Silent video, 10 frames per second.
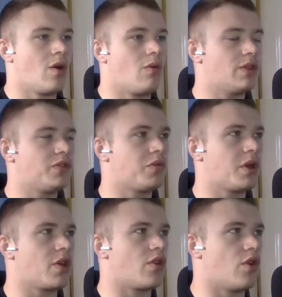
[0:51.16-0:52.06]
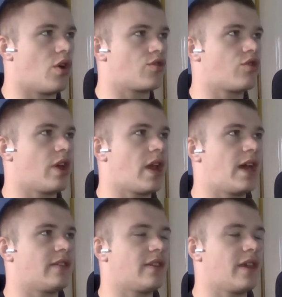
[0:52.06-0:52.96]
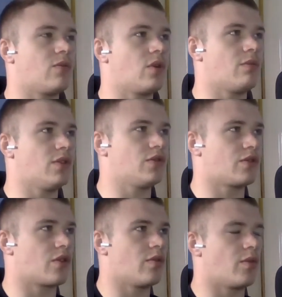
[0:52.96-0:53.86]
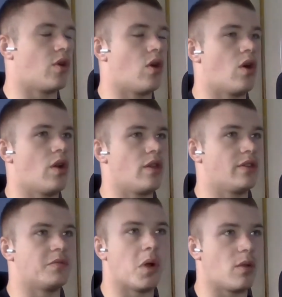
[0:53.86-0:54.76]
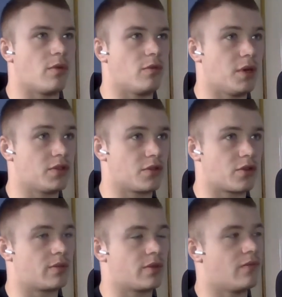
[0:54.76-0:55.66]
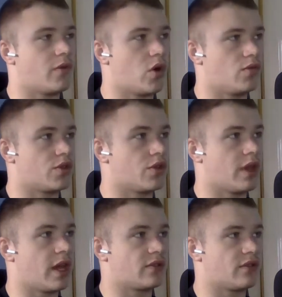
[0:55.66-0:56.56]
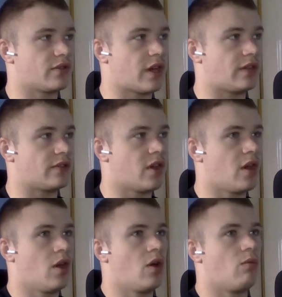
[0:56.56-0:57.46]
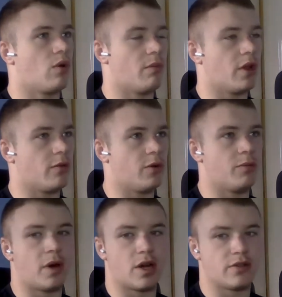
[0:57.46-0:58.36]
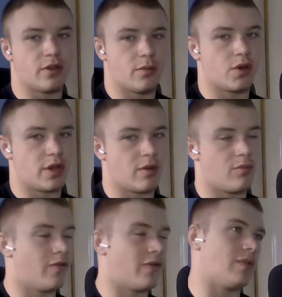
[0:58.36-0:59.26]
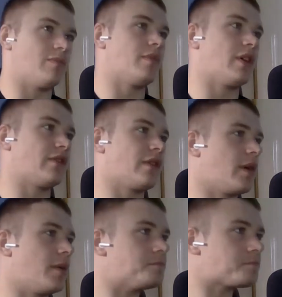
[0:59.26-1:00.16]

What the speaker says: Ones where you're not trying to isolate one muscle group, or there's multiple muscle groups involved during the exercise, where multiple parts of your body are moving, basically.